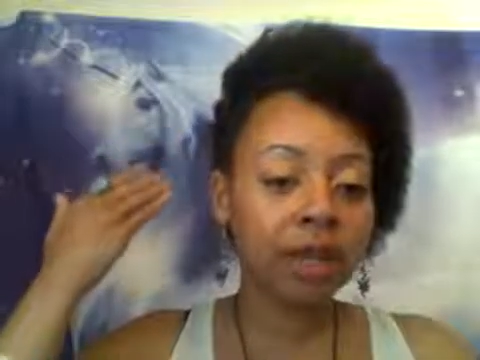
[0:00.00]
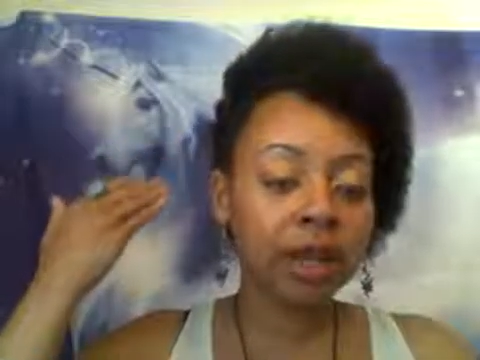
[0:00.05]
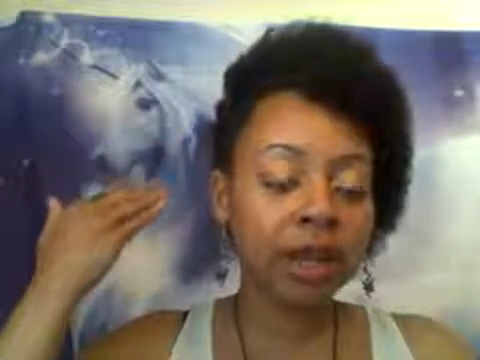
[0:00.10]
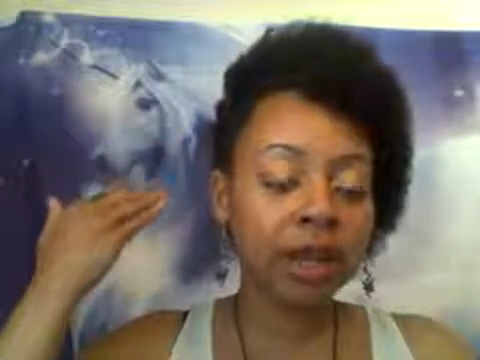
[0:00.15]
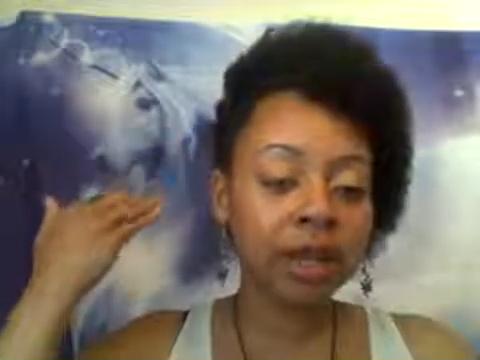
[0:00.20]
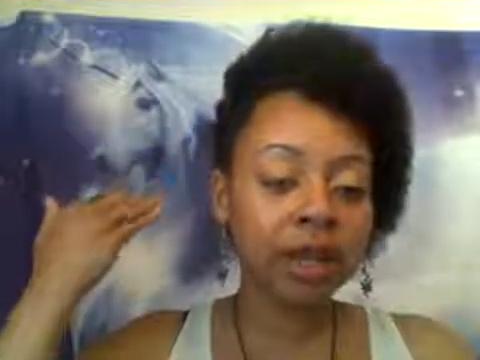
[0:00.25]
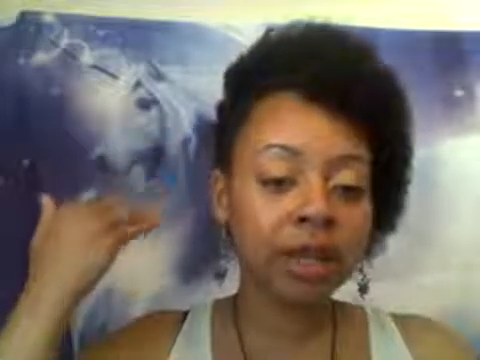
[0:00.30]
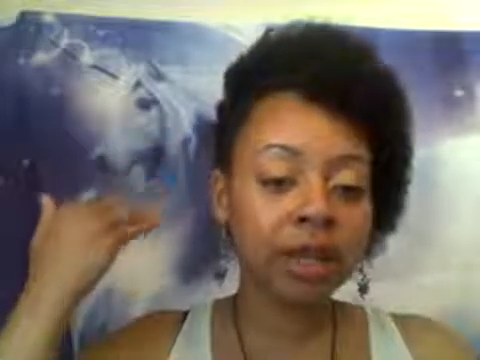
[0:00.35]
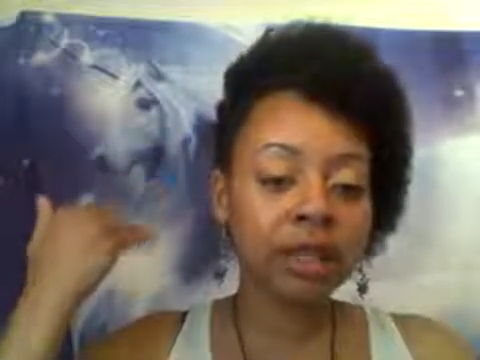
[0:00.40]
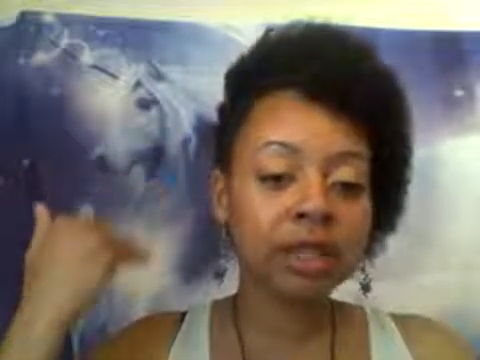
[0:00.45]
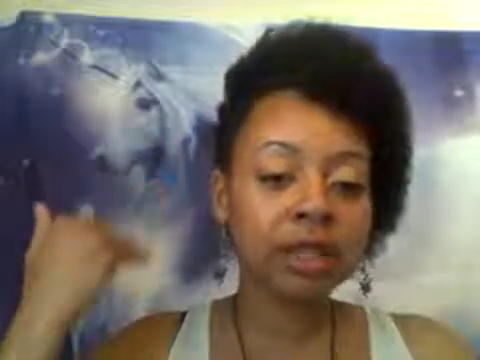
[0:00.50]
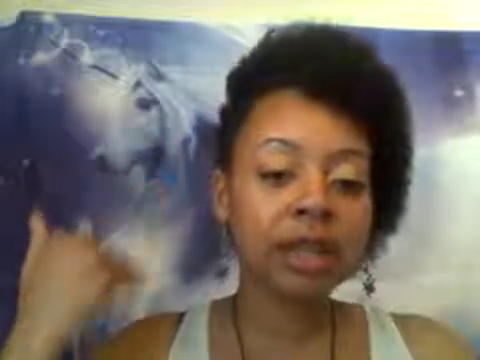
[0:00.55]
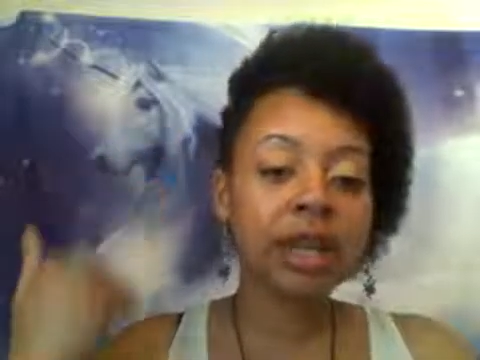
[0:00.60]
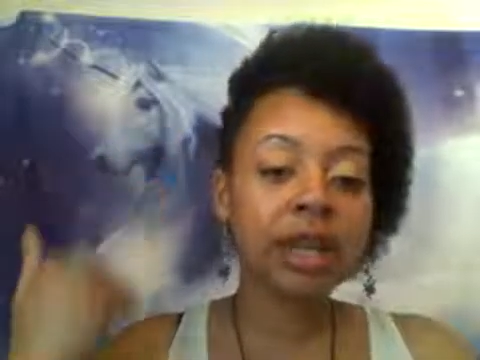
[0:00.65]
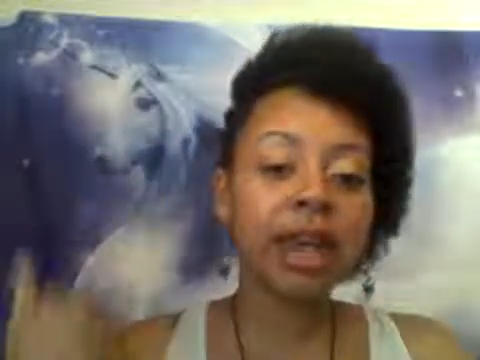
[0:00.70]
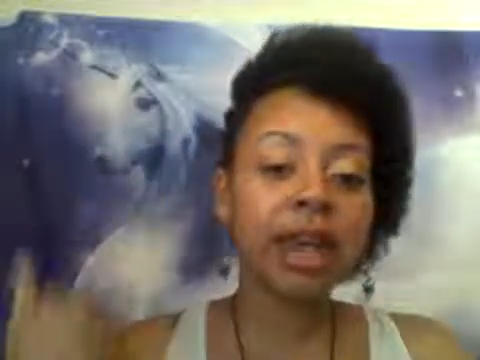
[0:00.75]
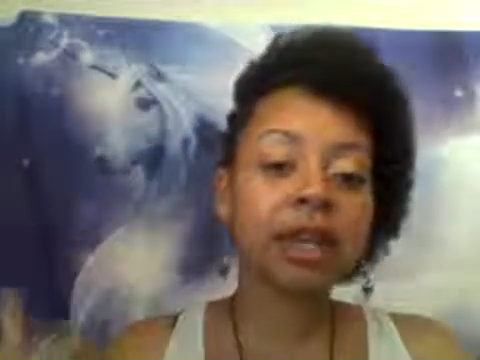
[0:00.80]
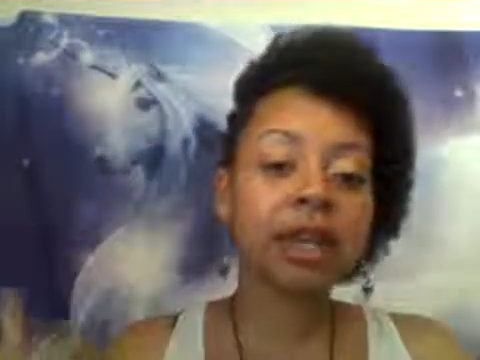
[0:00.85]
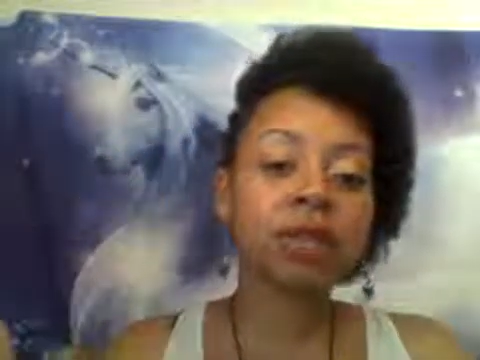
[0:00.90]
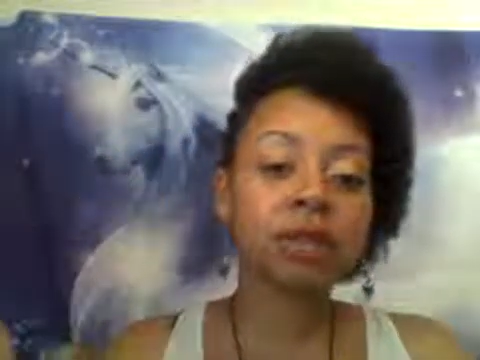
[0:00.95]
gland is the
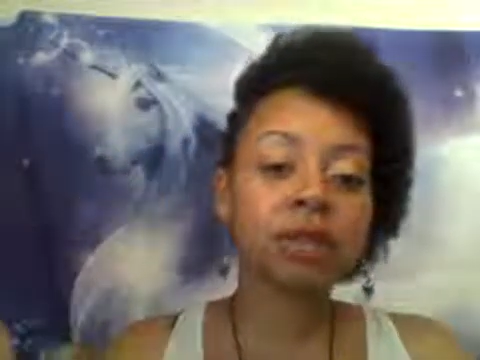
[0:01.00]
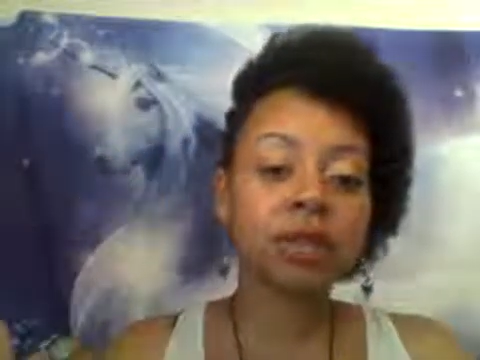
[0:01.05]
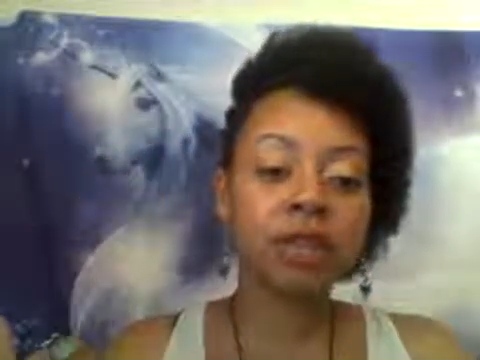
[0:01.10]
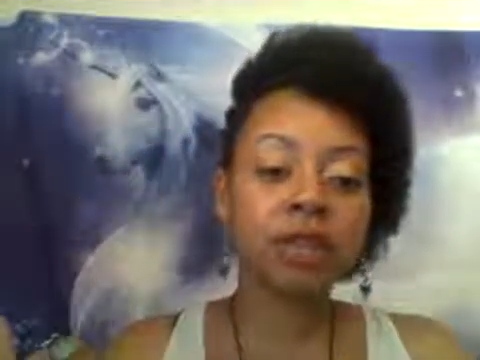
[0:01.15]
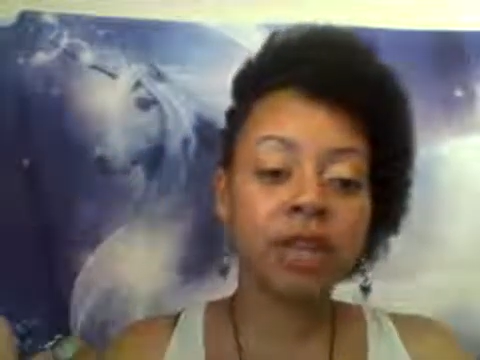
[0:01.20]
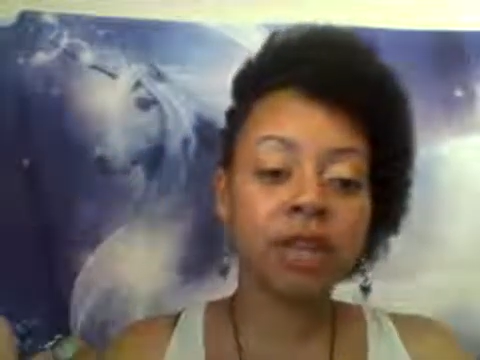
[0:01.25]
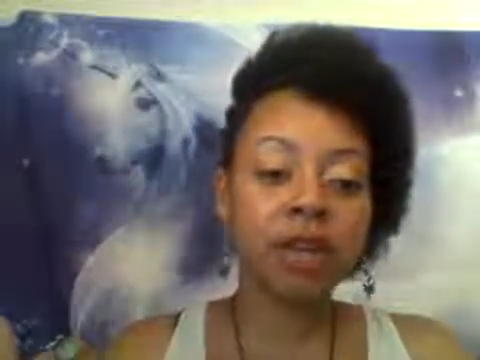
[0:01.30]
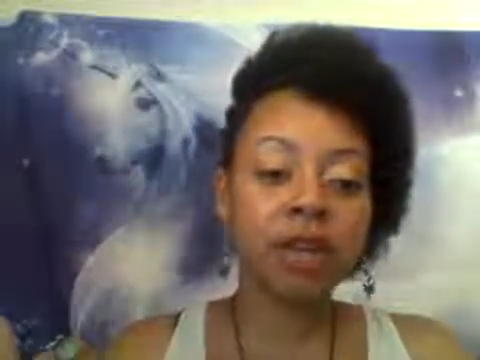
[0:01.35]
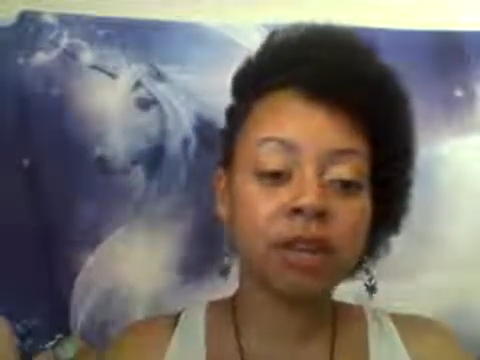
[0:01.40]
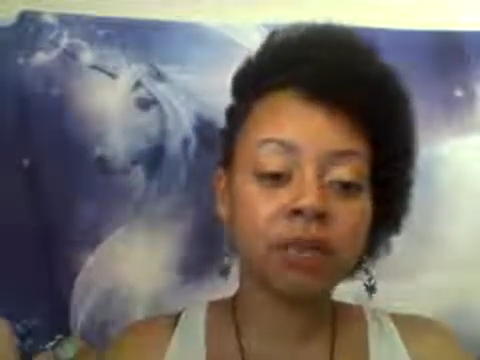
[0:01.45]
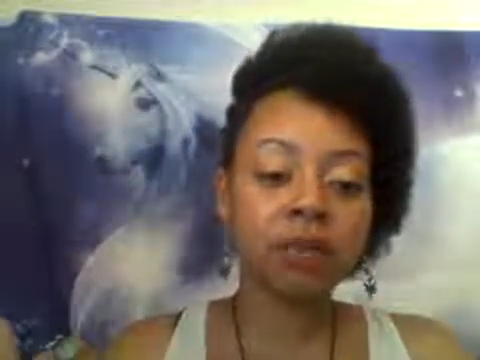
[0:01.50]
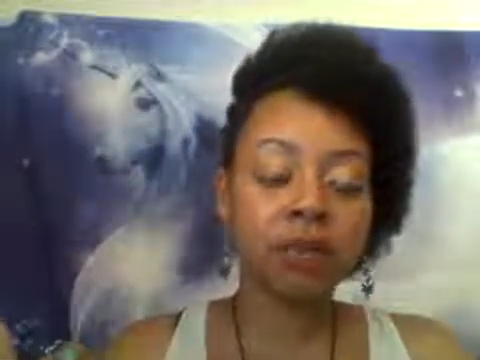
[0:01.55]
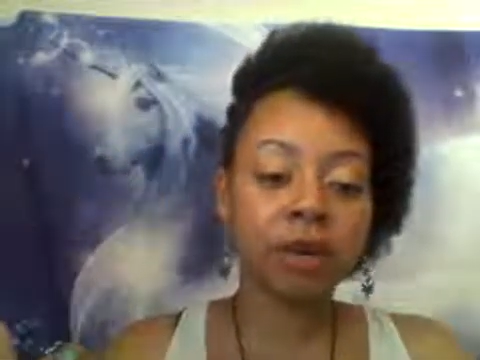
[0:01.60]
natural state of